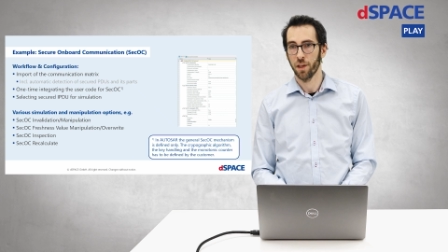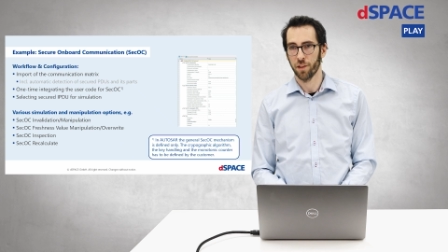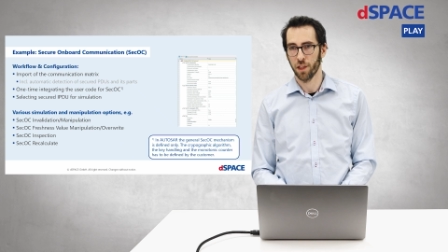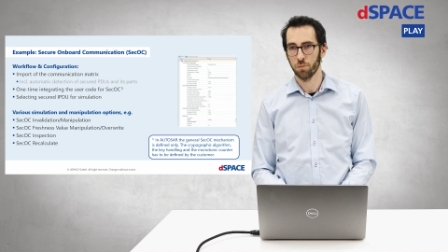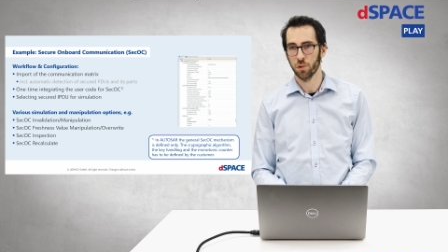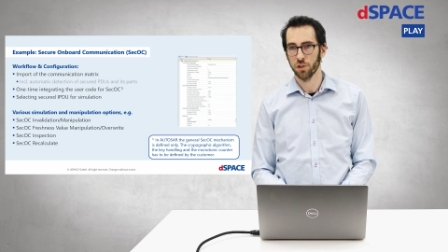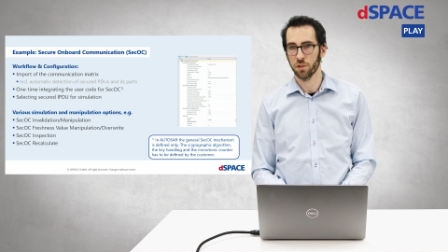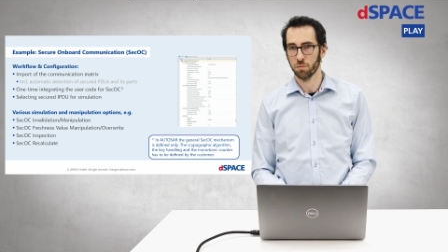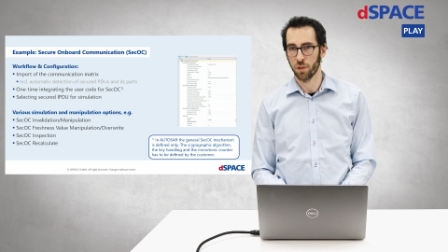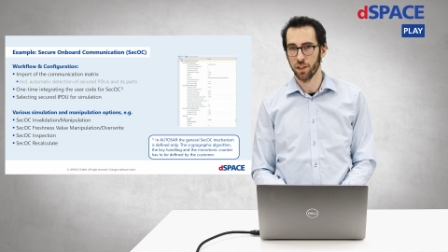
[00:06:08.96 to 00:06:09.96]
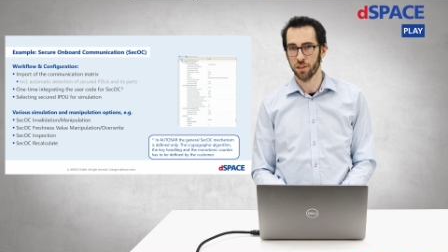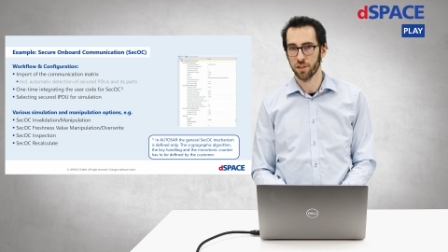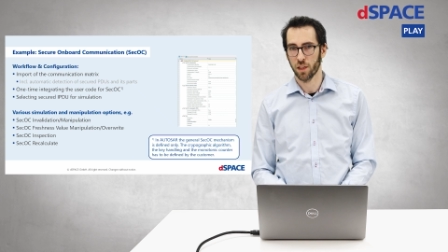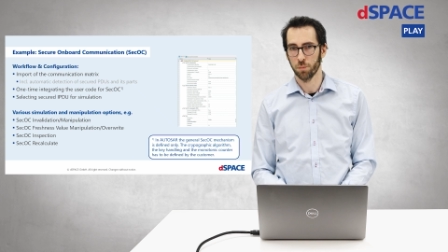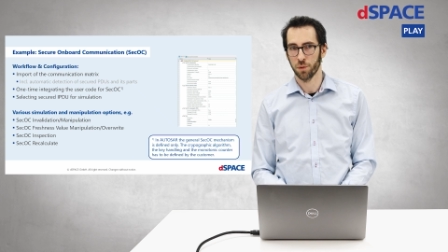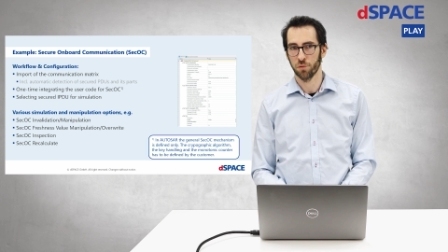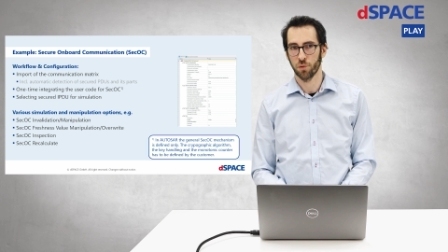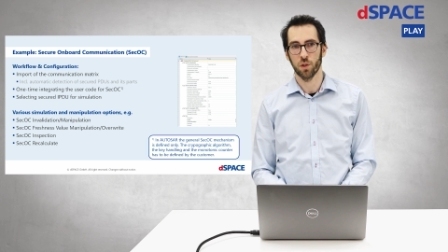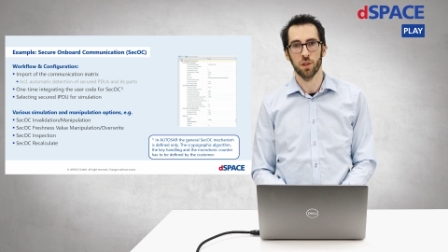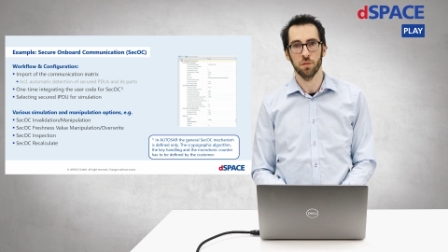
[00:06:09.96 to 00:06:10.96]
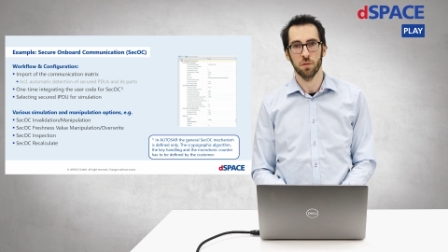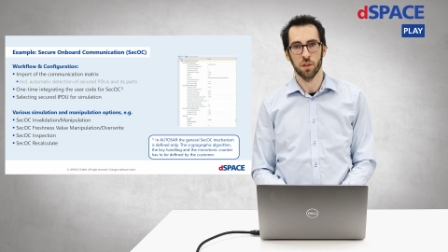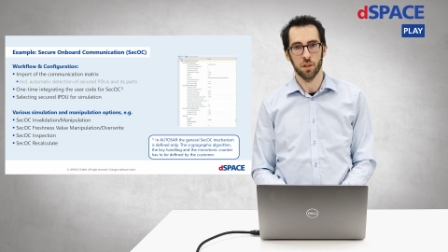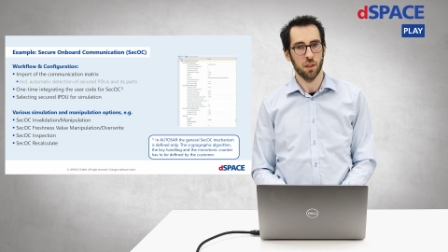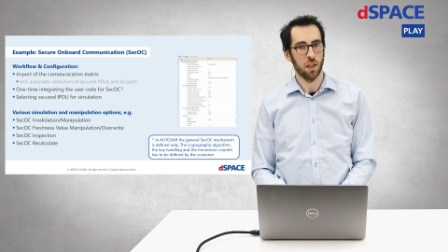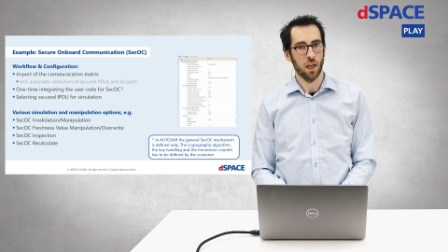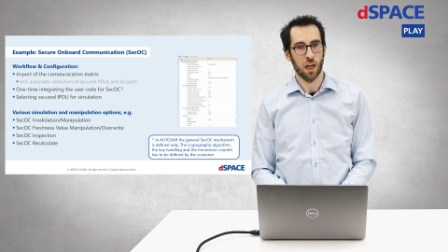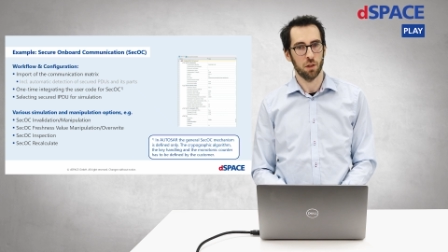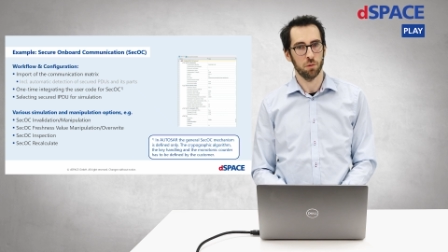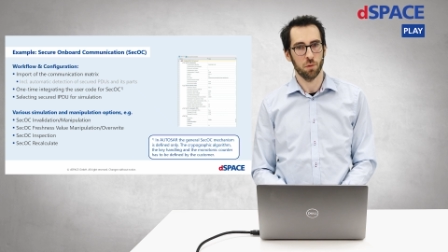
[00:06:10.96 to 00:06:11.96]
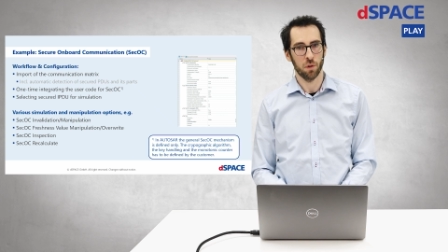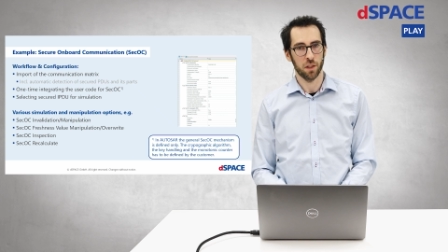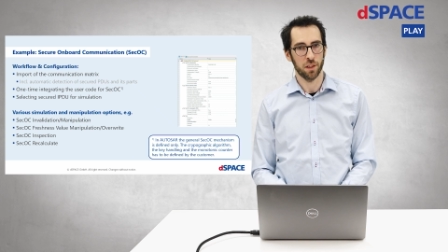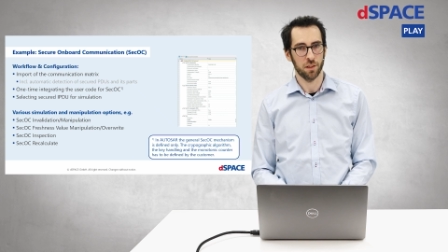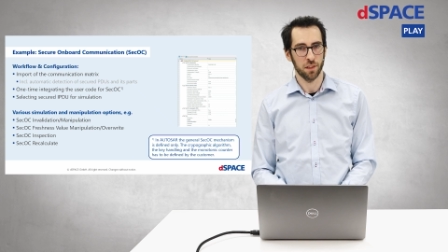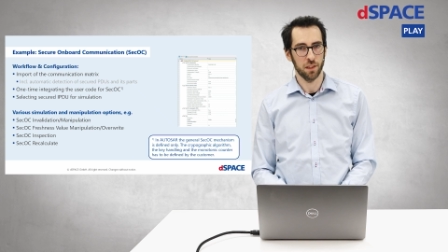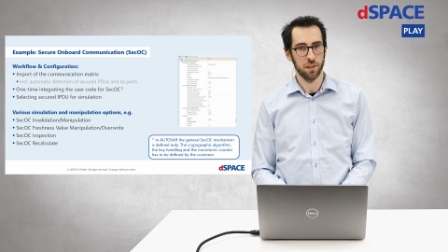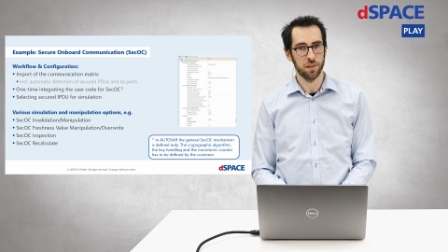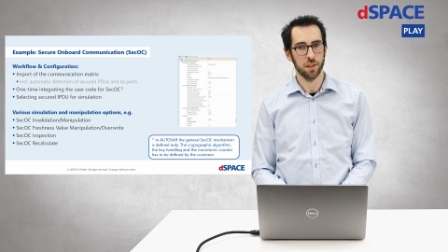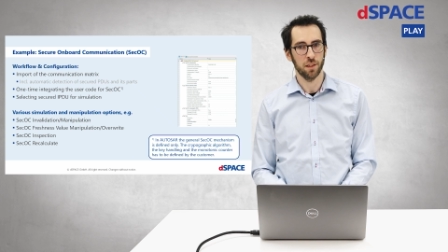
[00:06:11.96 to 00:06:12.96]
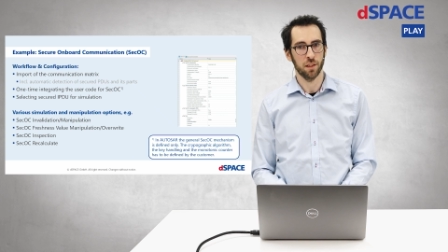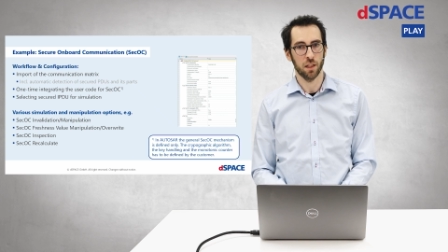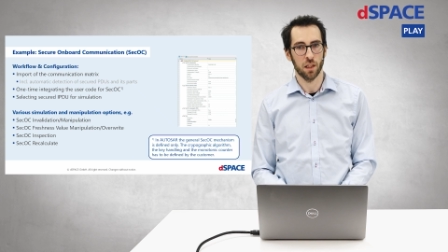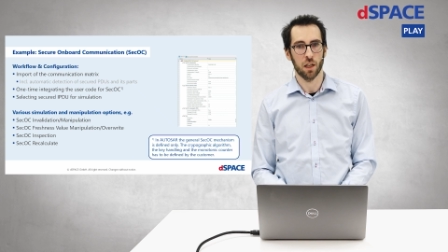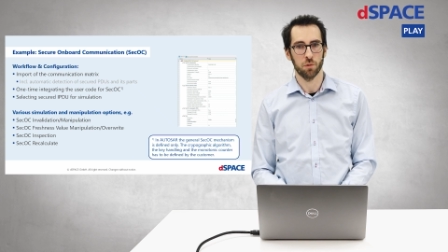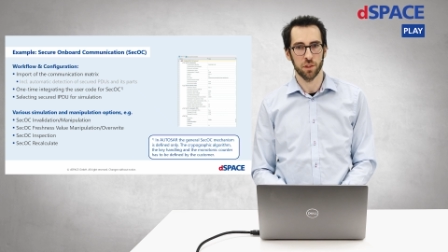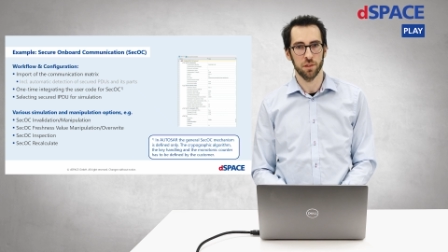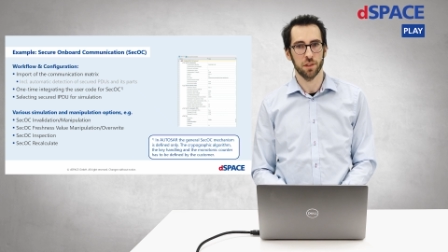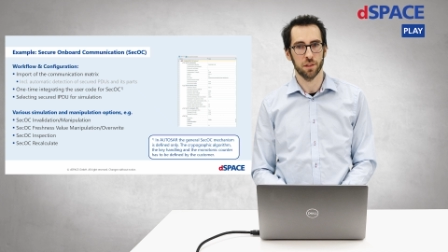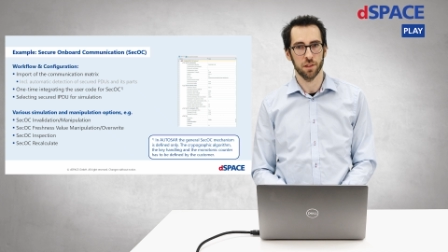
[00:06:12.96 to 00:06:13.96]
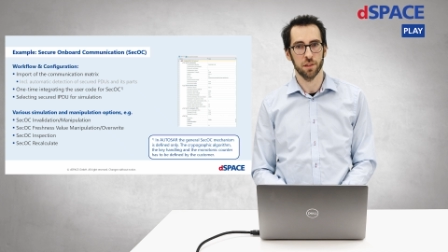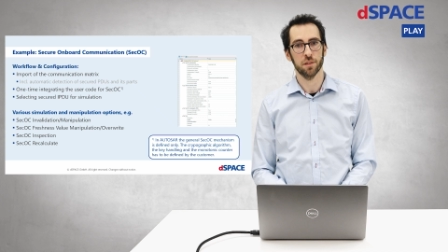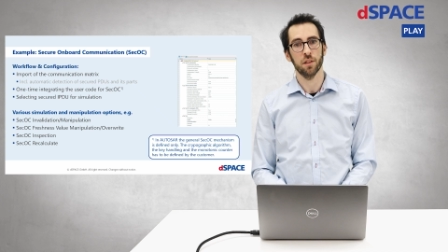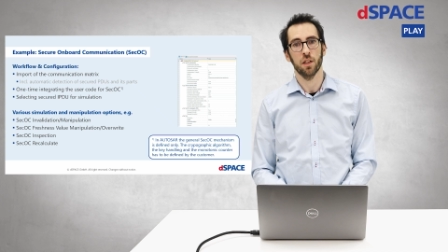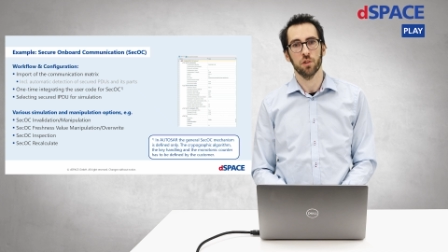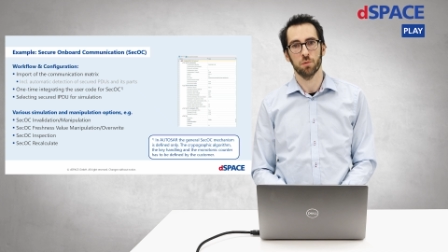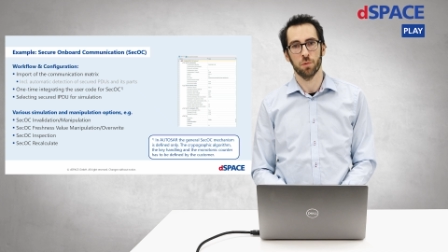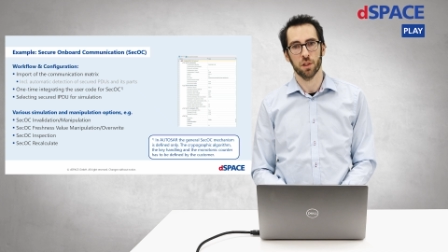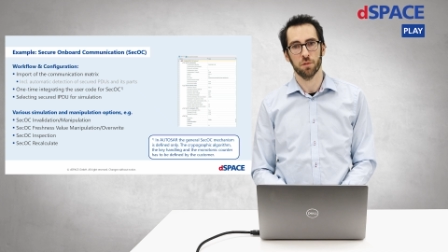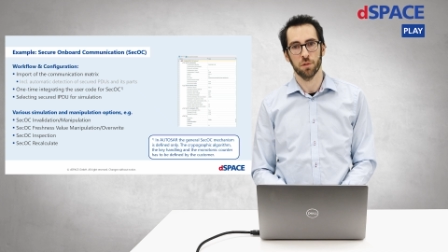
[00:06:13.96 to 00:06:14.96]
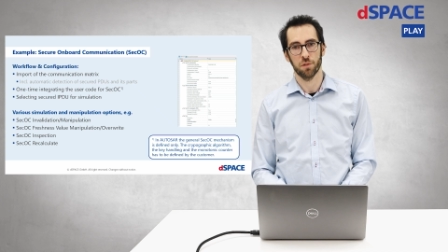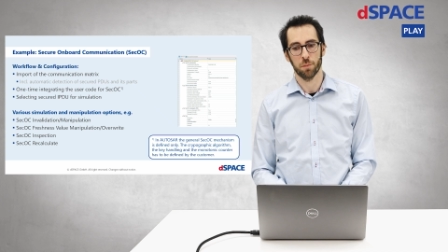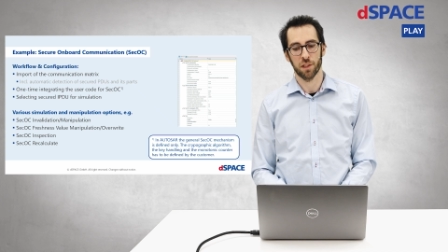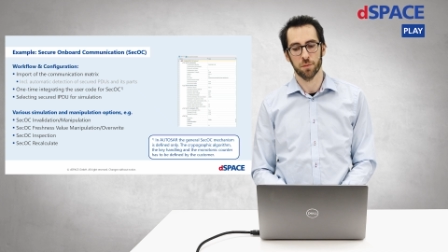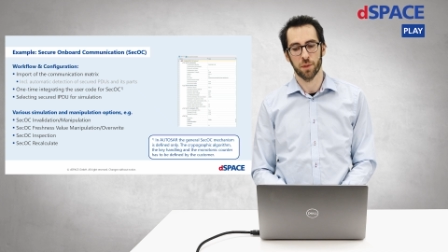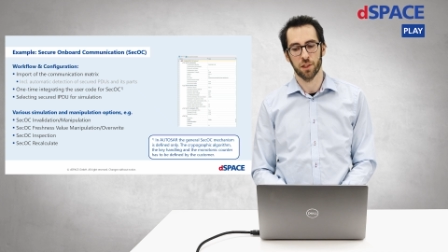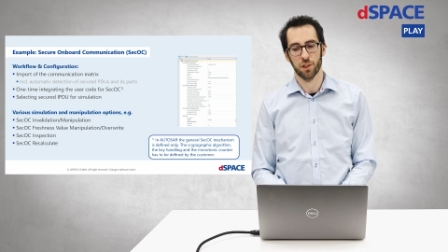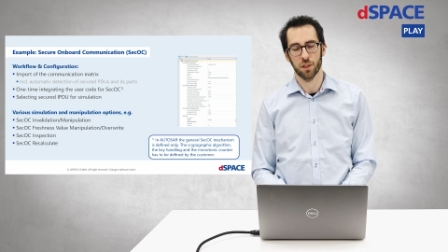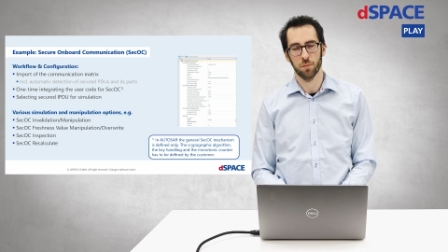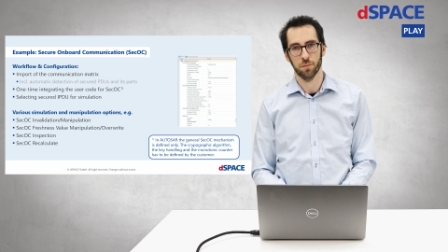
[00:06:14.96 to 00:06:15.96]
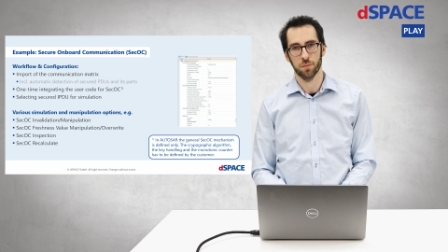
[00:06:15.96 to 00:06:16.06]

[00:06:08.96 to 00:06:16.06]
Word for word: That was one example for how it easy uh, how easy it is to work with the bus manager.